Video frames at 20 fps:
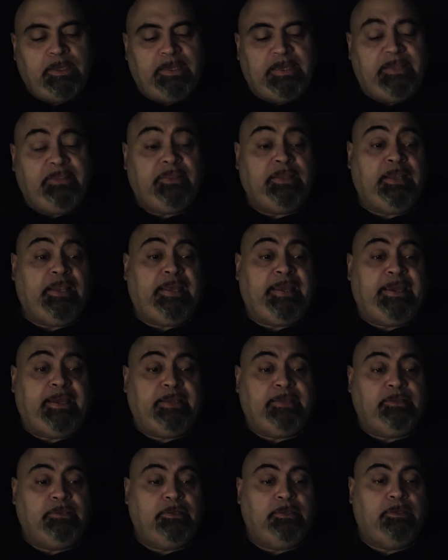in the
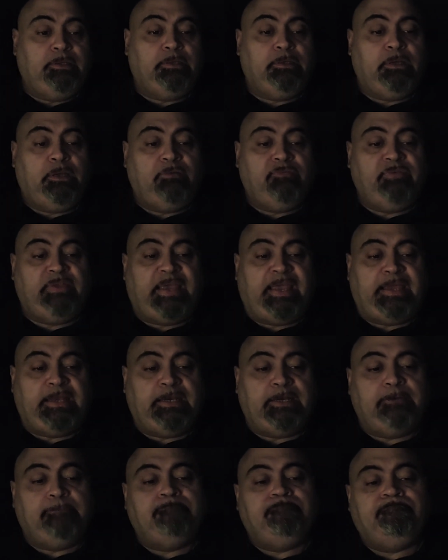land of
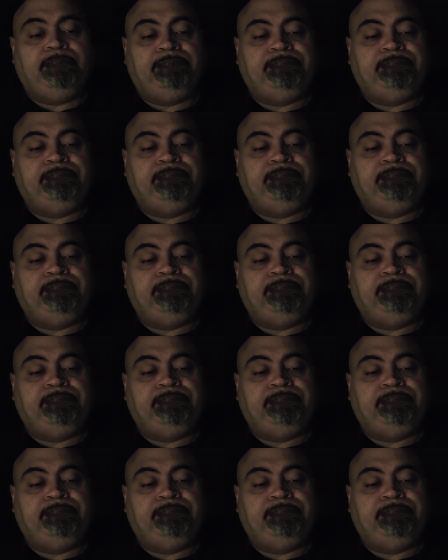Canaan.